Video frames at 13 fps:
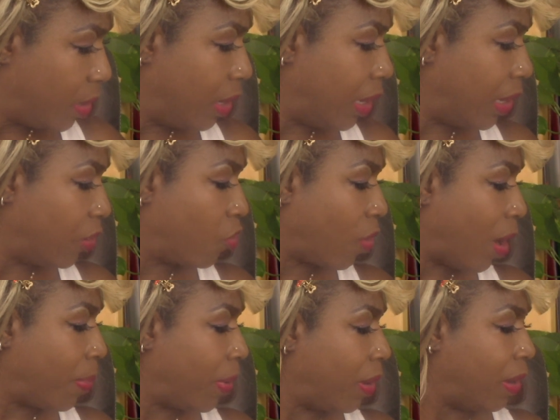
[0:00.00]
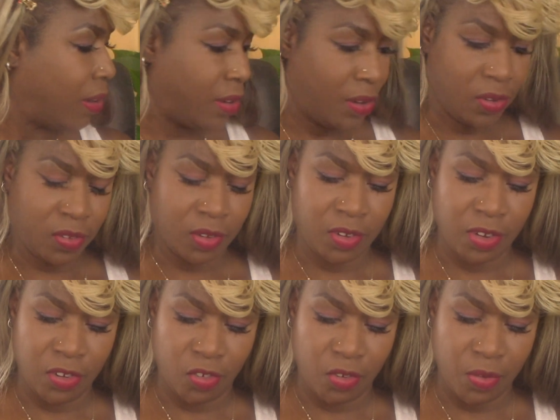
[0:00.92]
let it drop on. Here's a
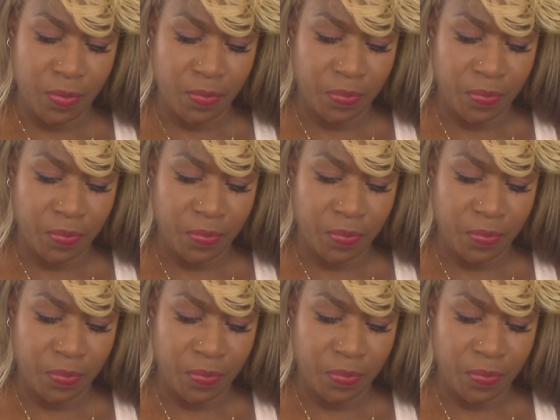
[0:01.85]
tissue.